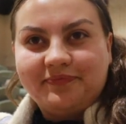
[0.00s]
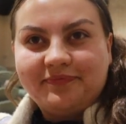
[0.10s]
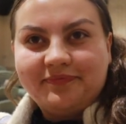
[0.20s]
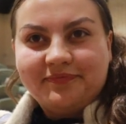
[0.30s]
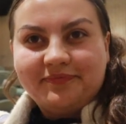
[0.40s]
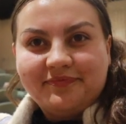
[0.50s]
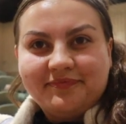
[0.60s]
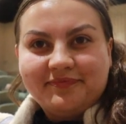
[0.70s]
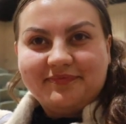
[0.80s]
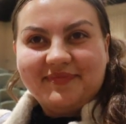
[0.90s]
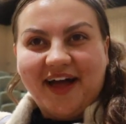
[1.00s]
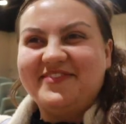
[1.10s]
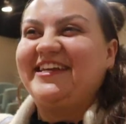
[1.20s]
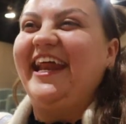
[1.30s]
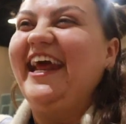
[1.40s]
Oh. Um.
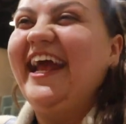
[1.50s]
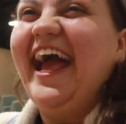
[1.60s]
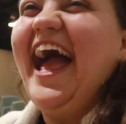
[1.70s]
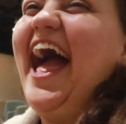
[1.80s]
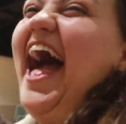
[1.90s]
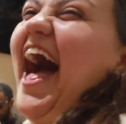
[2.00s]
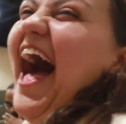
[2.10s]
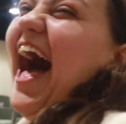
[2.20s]
oh. Oh.